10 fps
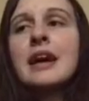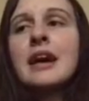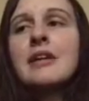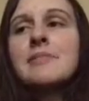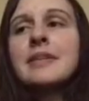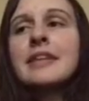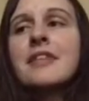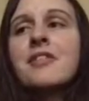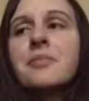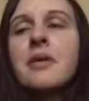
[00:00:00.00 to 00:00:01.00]
It
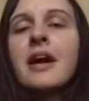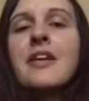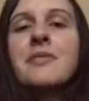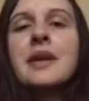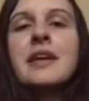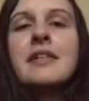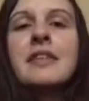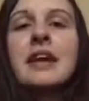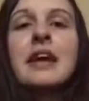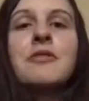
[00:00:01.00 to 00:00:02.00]
did surprise me
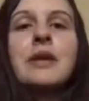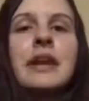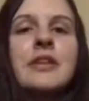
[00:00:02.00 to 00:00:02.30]
because I kind of went